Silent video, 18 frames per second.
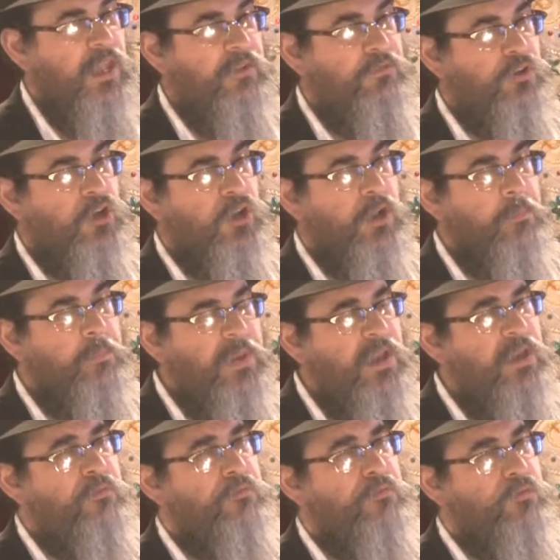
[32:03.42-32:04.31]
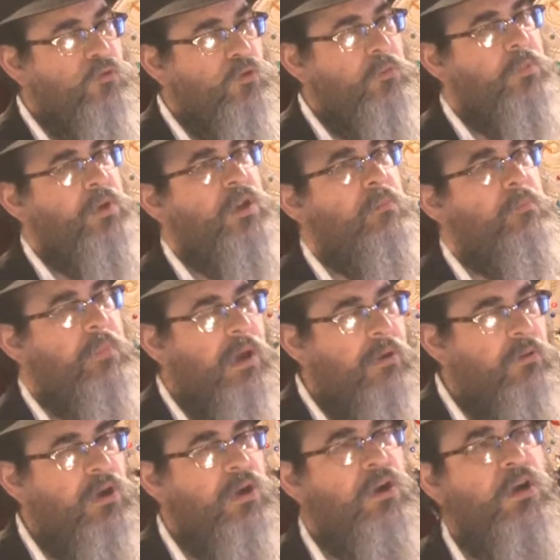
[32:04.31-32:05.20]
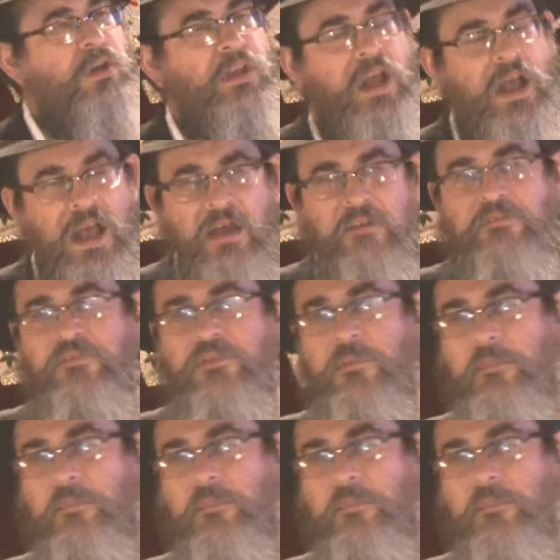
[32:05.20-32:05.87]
if you're going to be frum in America, you have to